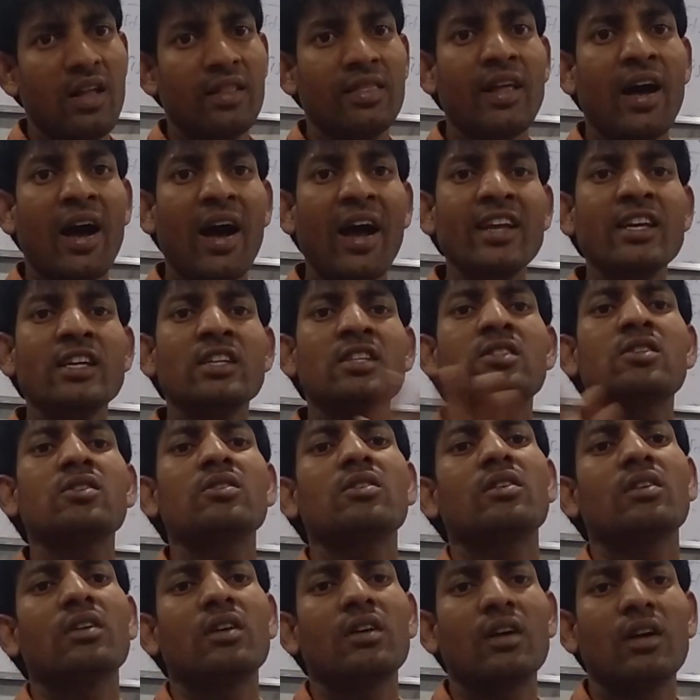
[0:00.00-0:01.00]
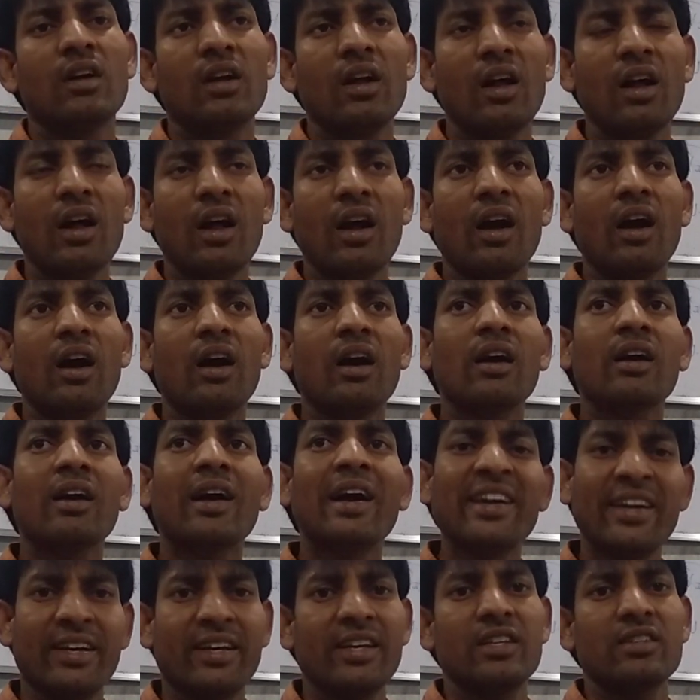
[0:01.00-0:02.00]
the highest
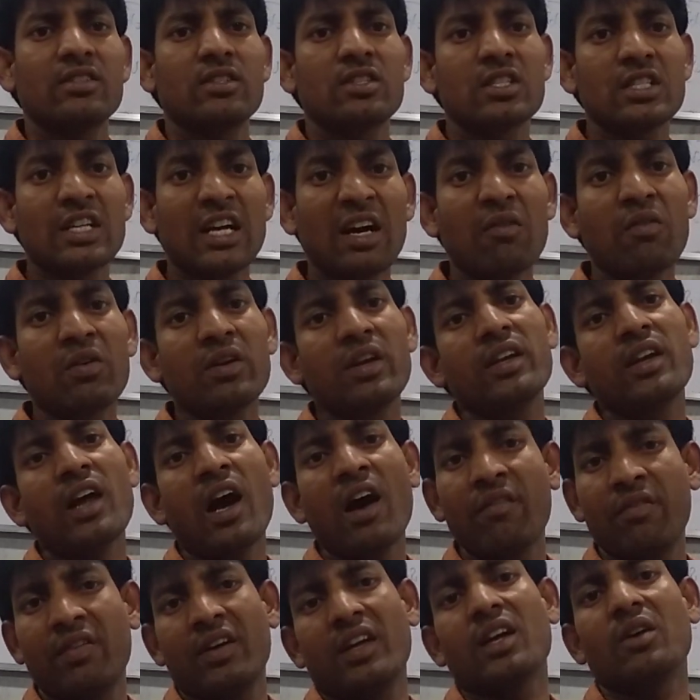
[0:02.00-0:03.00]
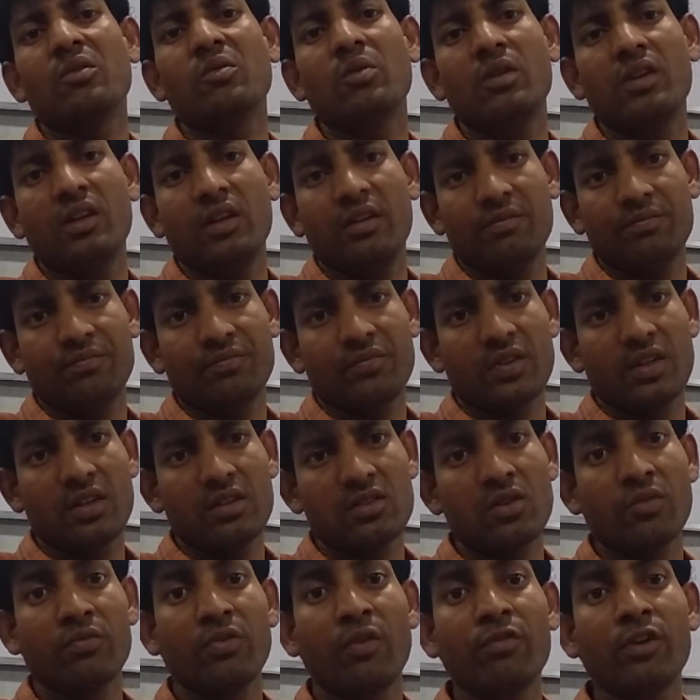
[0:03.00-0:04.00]
countries covered in Africa only.
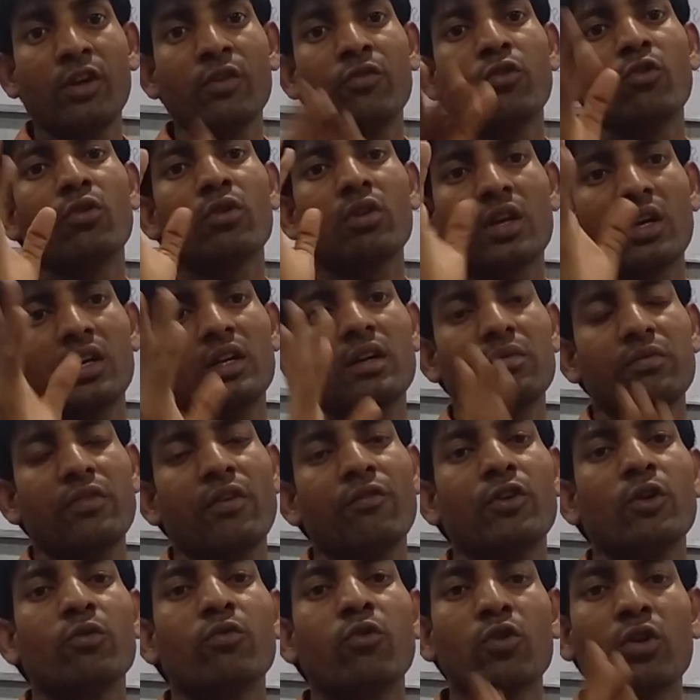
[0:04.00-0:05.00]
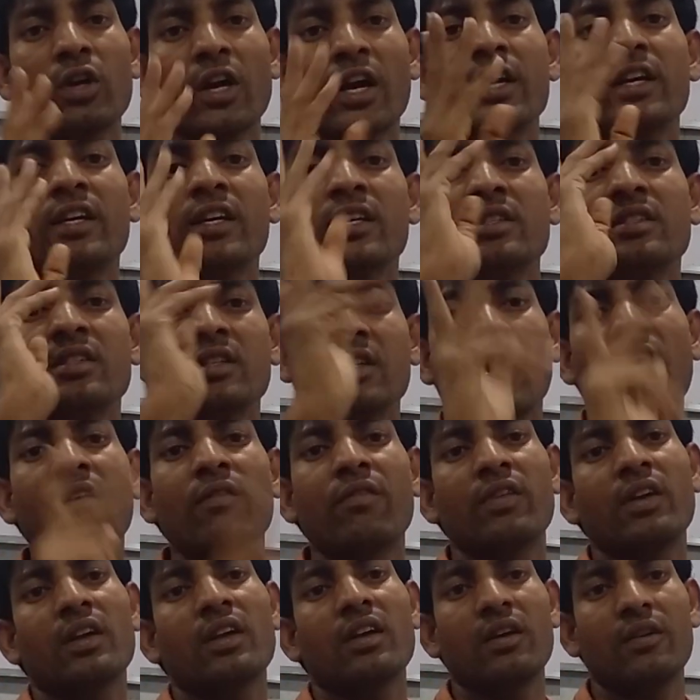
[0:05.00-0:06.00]
So 54 countries in
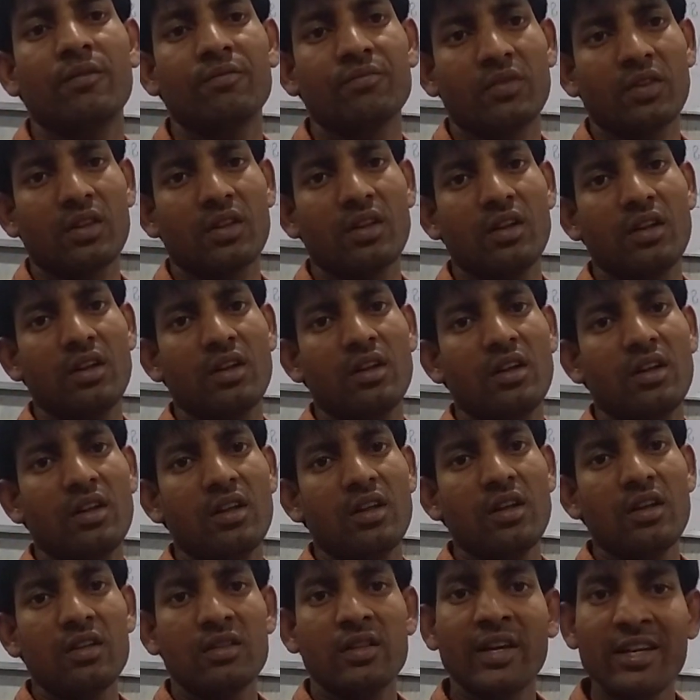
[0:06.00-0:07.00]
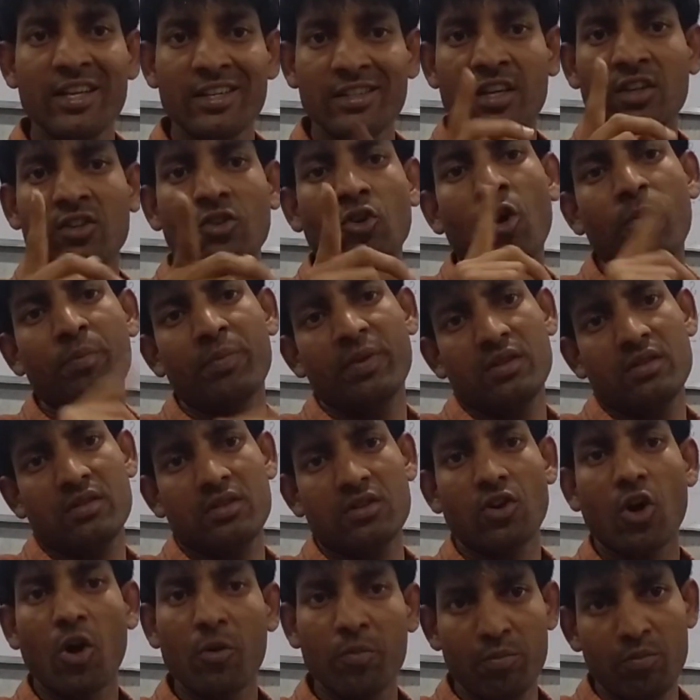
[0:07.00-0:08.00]
Africa. That is the
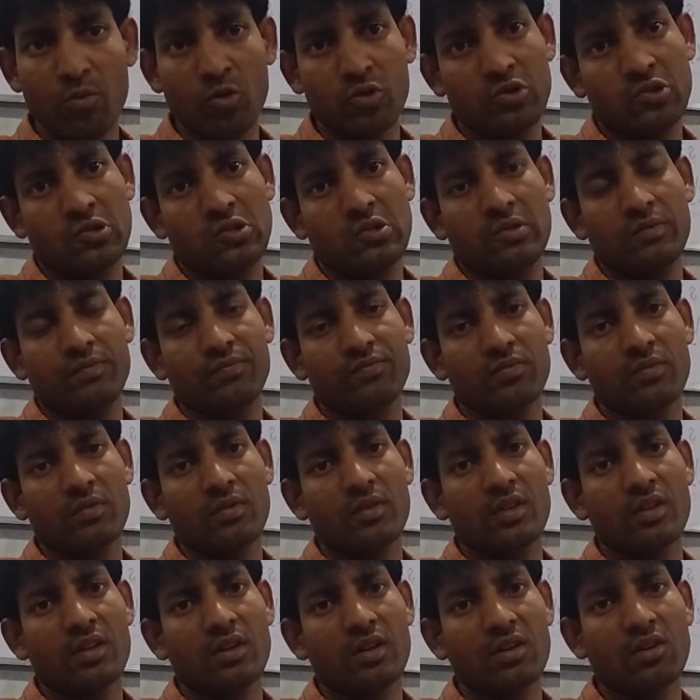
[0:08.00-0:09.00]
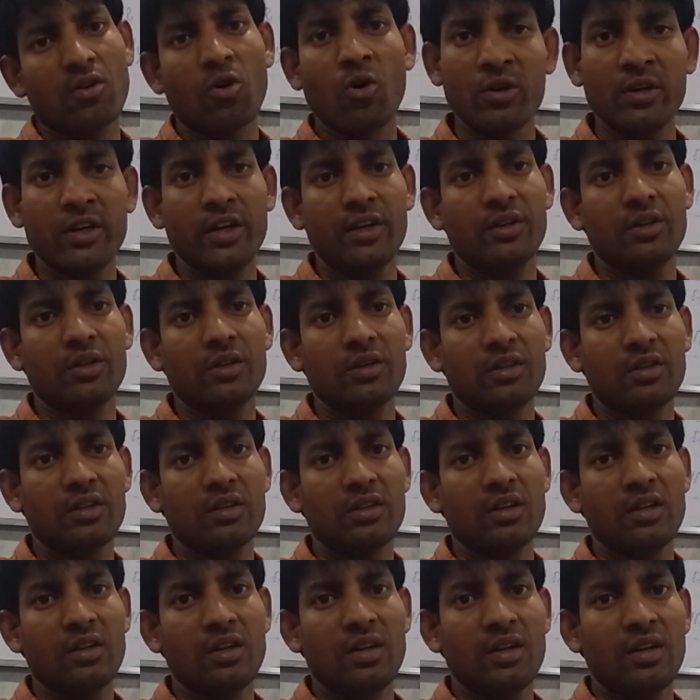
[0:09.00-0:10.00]
topmost continent.
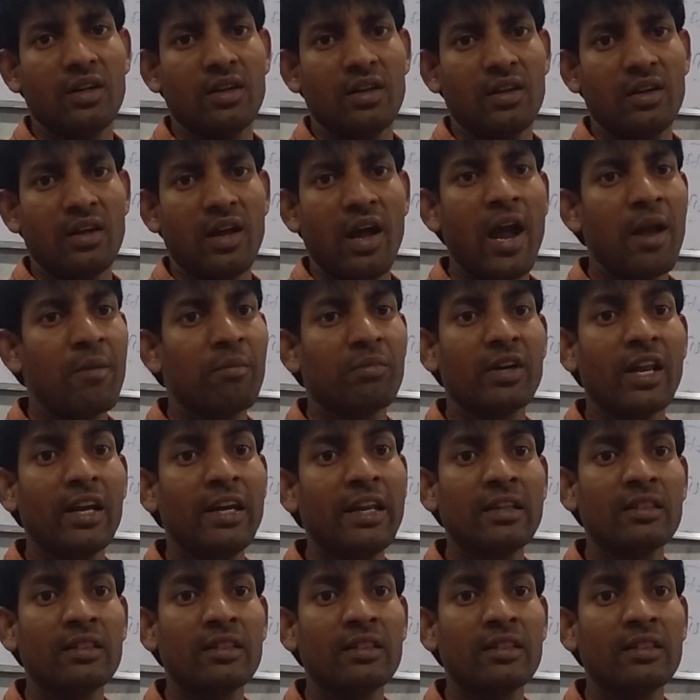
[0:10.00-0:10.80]
I am